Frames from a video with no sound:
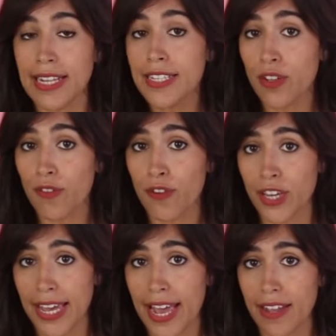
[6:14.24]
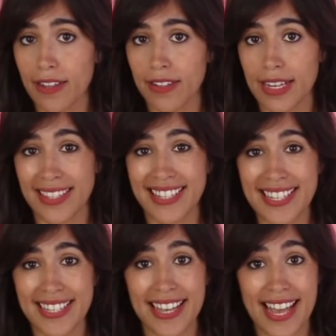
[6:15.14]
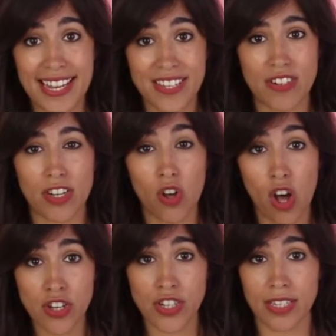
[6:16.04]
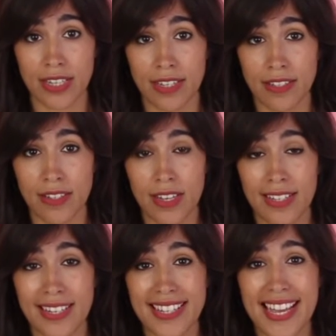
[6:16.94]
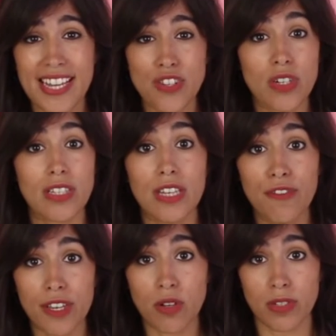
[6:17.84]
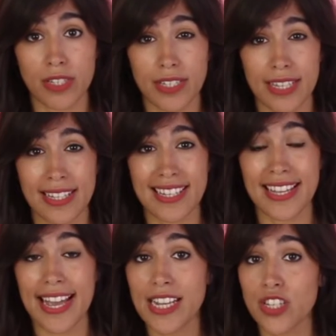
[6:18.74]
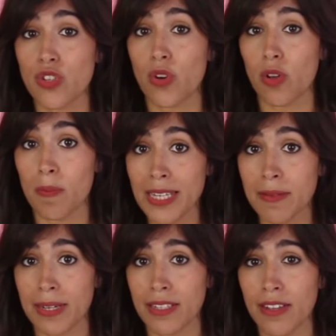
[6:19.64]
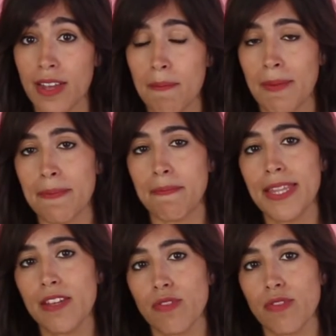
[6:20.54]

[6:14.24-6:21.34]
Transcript: let's not forget that this extra cautiousness, these extra difficulties, and this extra commitment might be the